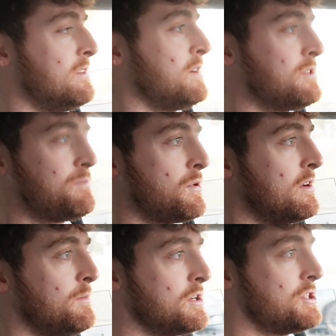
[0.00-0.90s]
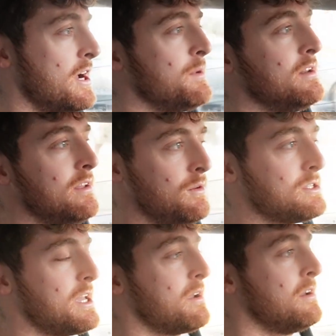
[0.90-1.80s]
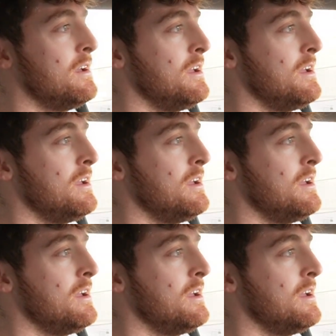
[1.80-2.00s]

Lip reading: There was pretty much, I mean, it was like